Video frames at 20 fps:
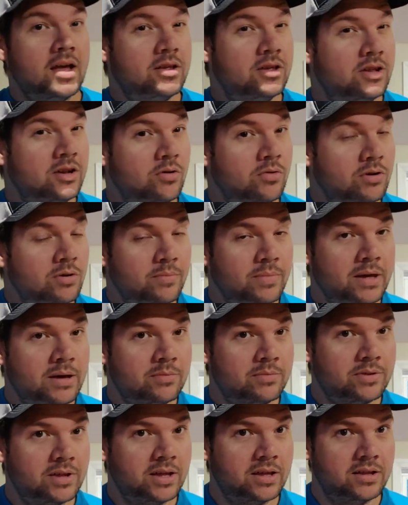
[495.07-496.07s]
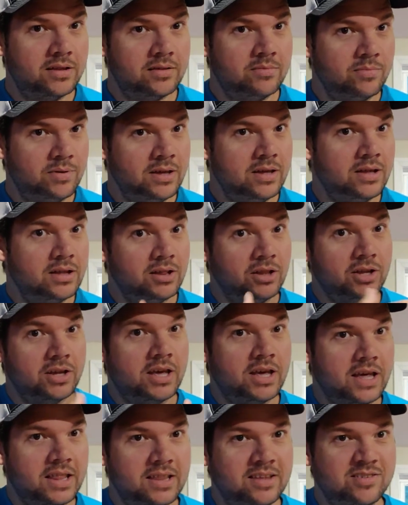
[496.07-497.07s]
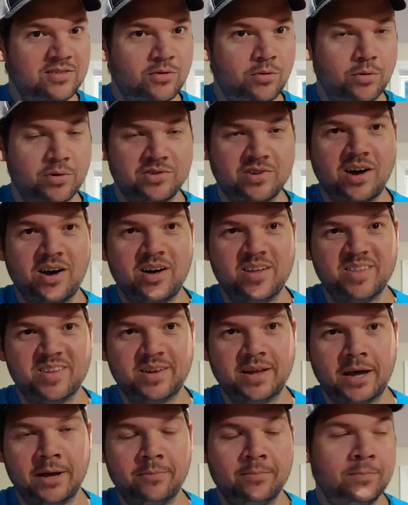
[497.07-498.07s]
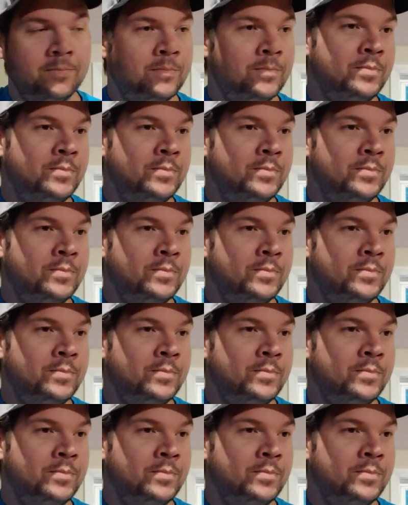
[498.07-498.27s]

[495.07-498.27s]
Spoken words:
And you don't want to be able to be looking at these chords all the time.